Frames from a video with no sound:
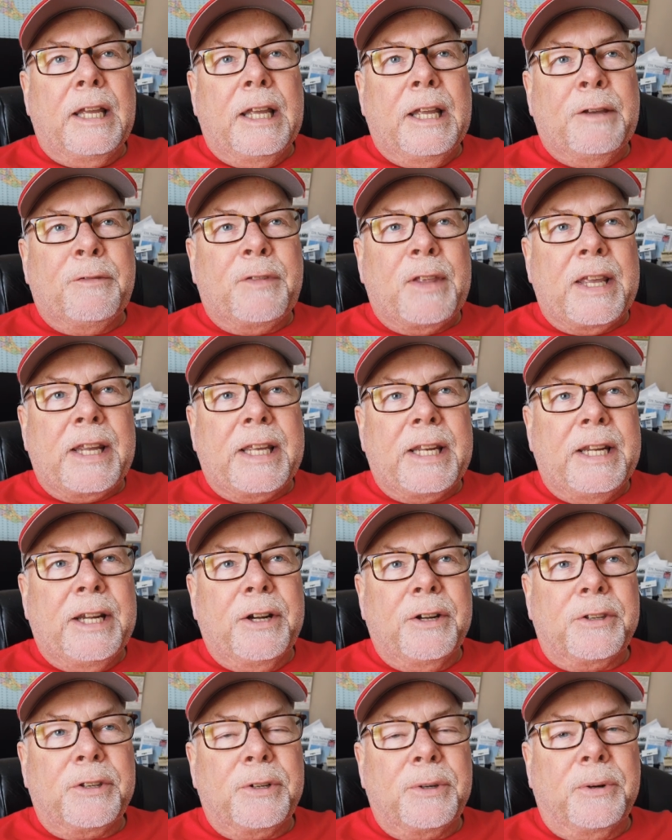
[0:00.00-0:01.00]
if they can
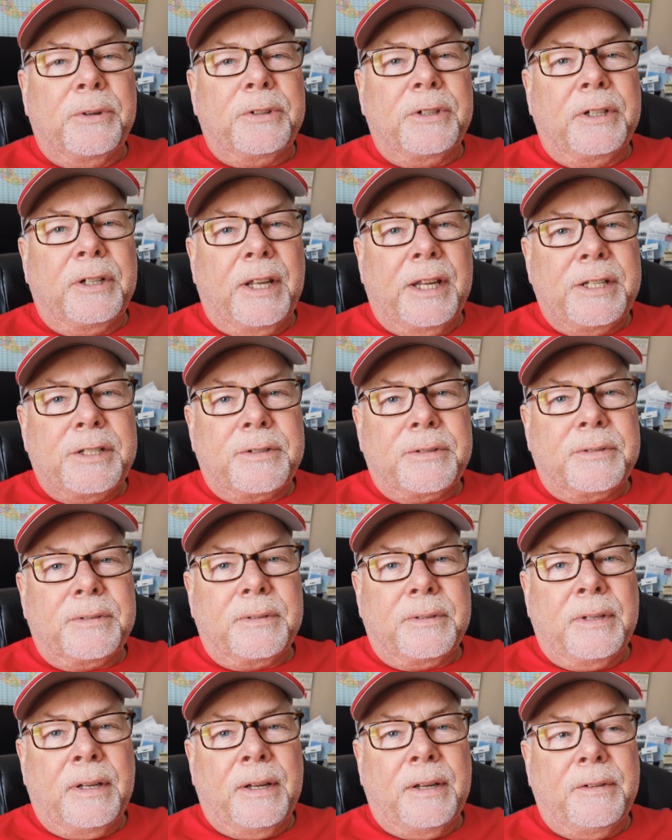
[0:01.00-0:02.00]
hear the northern lights
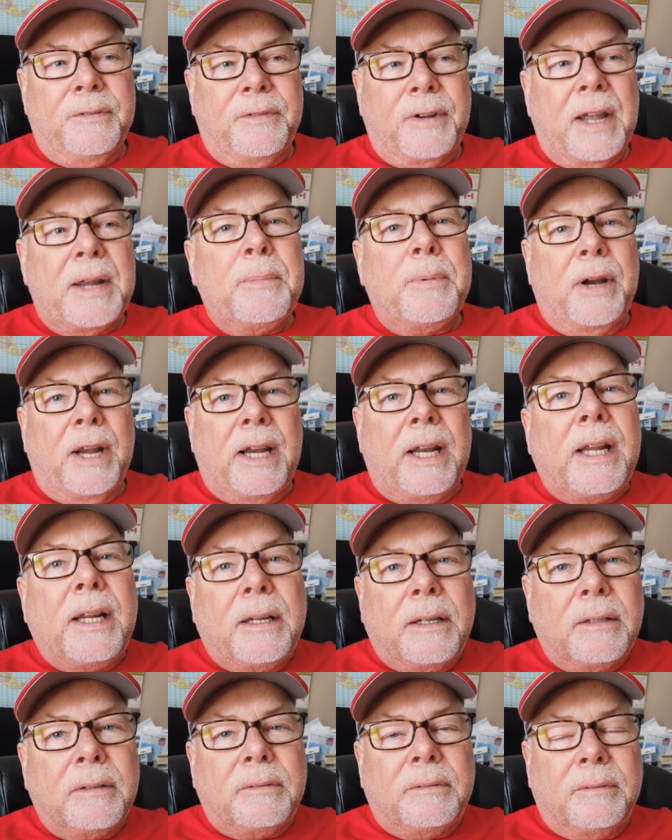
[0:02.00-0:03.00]

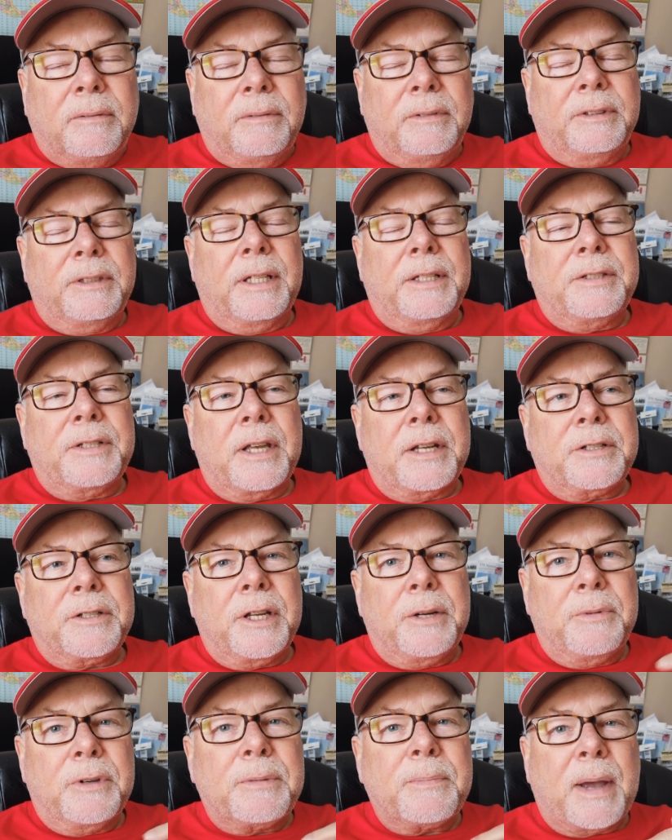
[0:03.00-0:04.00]
vibrating,
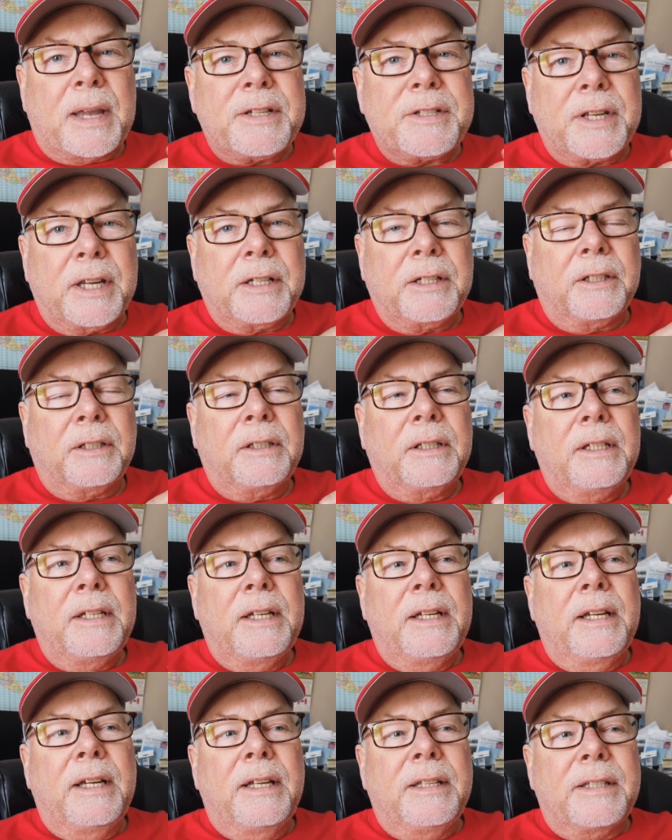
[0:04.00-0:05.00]
essentially with my signal,
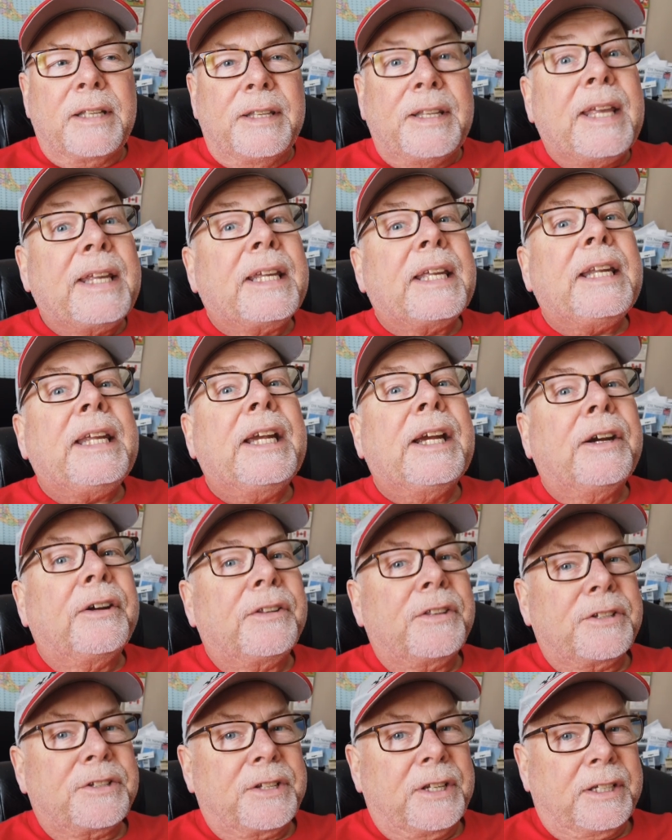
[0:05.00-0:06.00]
then they can
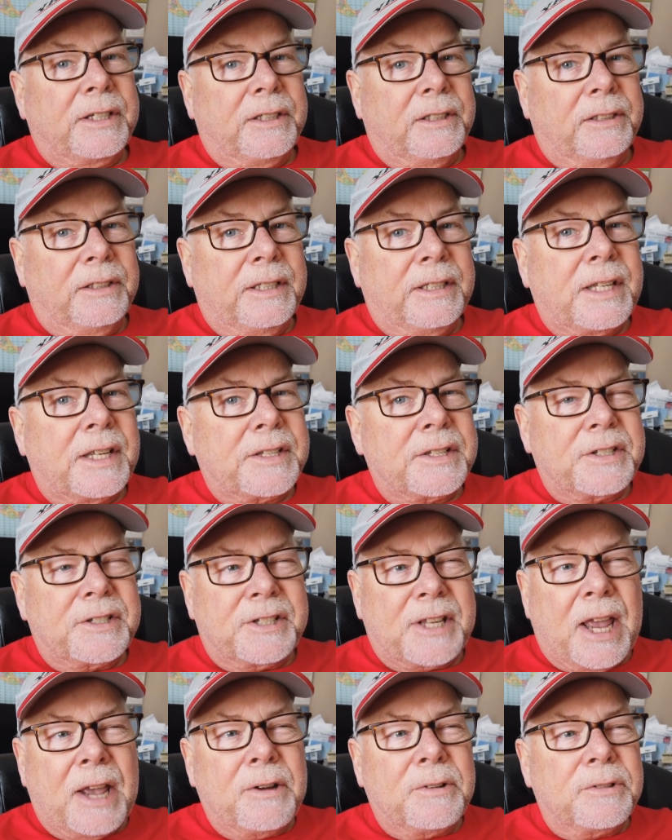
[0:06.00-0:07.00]
hear the signal. It doesn't
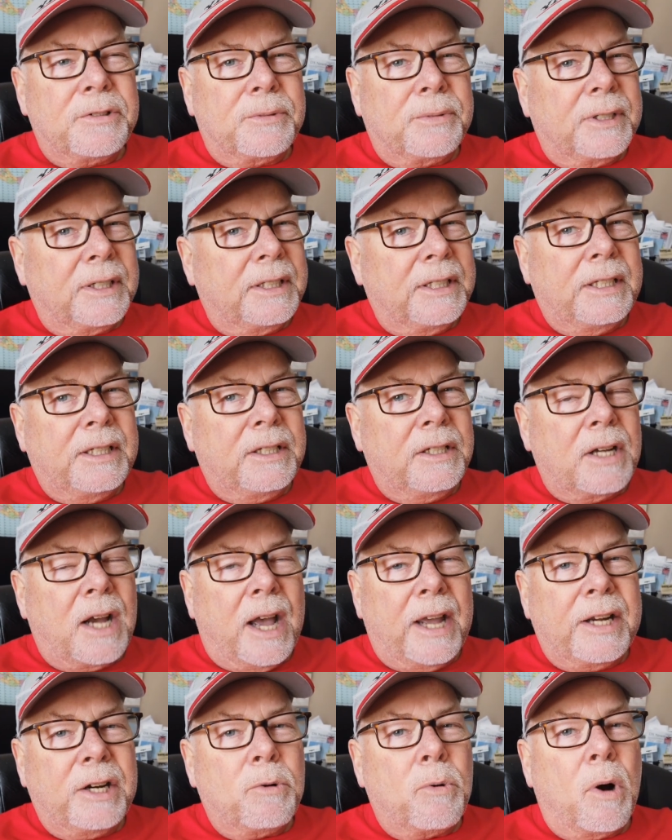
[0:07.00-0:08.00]
sound really
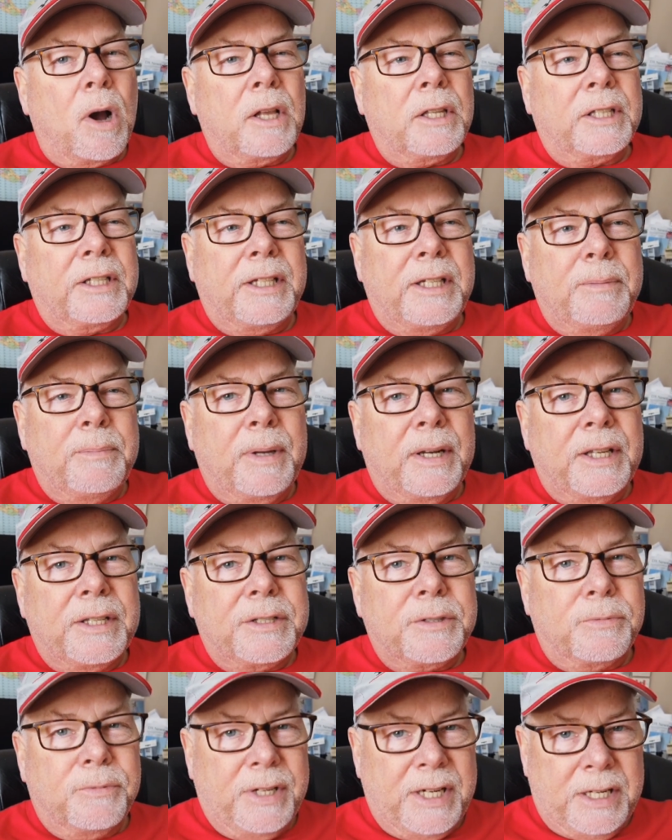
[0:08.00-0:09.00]
high quality, but
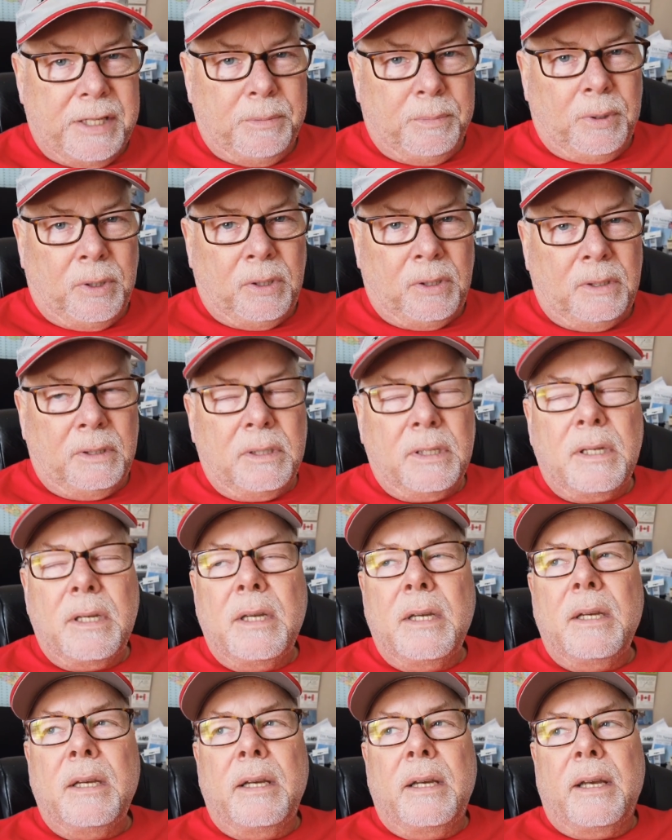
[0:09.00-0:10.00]
it's readable,
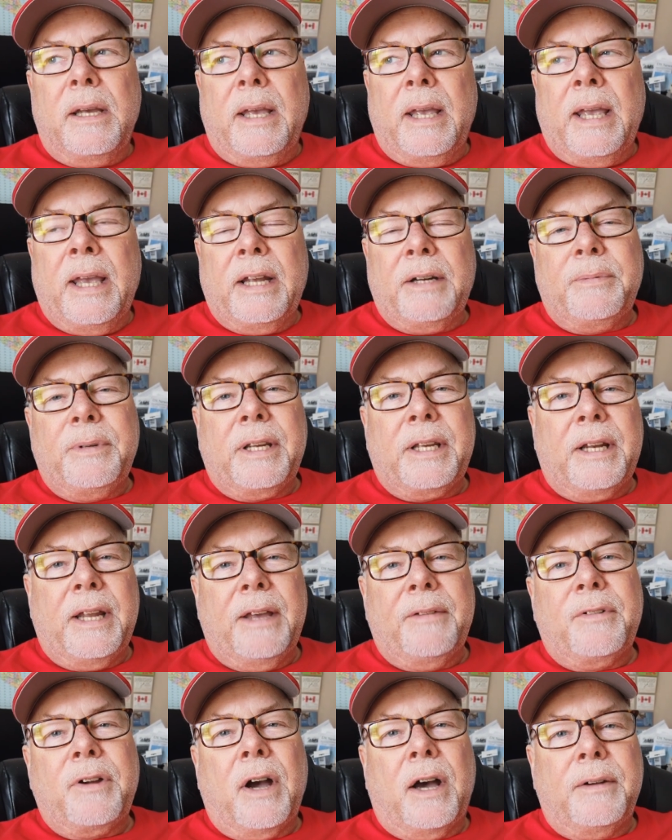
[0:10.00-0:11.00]
and we can
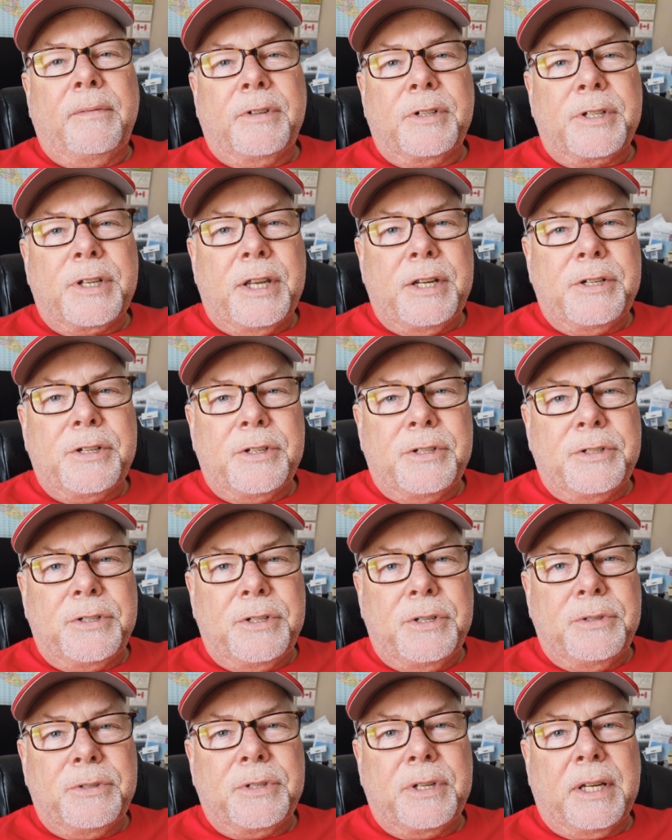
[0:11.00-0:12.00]
have conversations
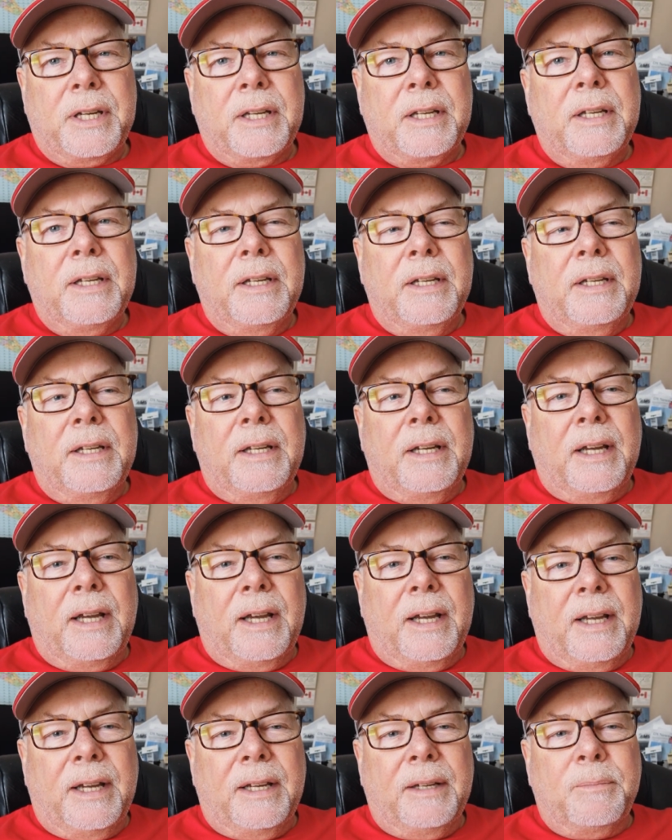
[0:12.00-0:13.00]
using
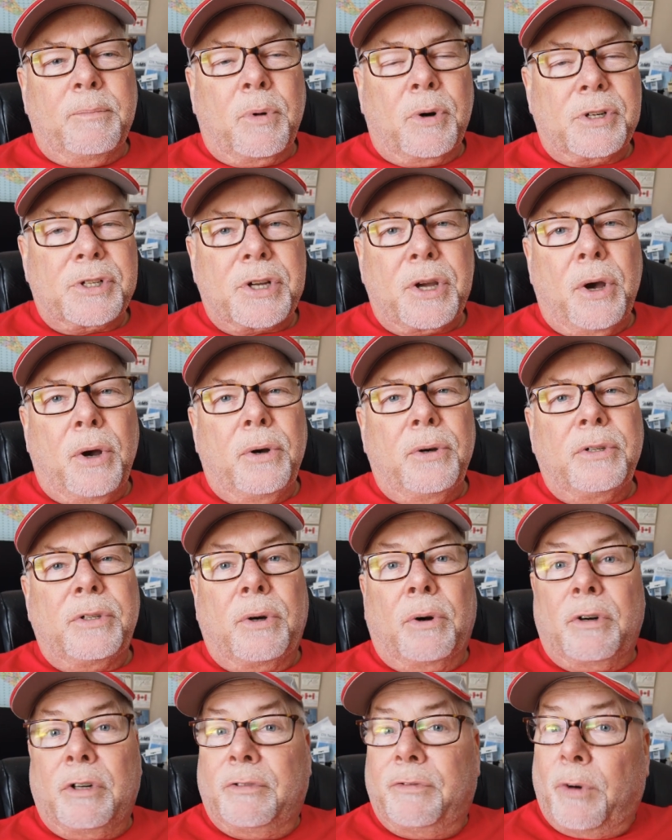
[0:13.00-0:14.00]
Morse code
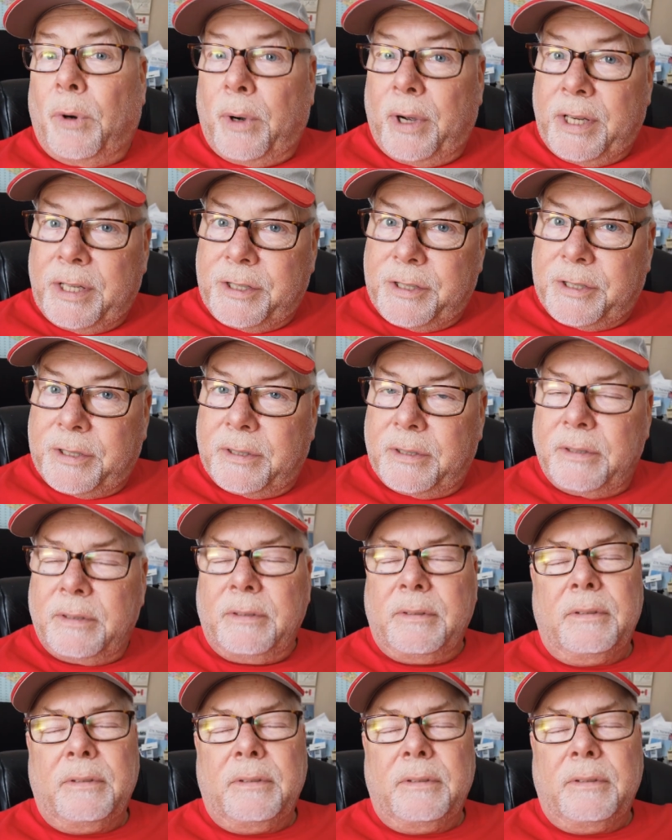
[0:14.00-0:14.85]
or voice